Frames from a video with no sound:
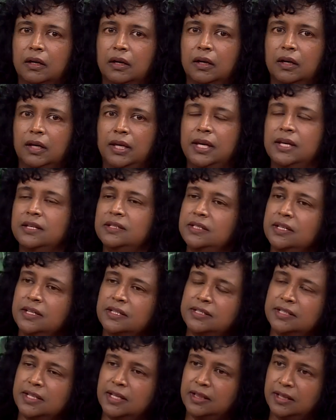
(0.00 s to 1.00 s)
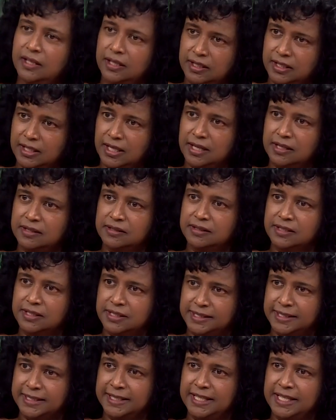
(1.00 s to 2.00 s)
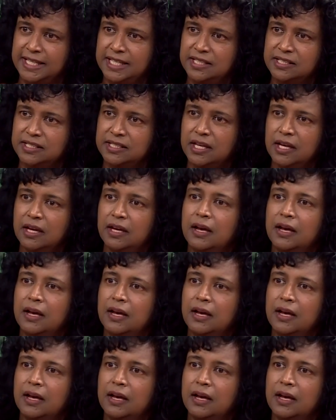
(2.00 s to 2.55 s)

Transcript: Easier said than done, Sister Denise.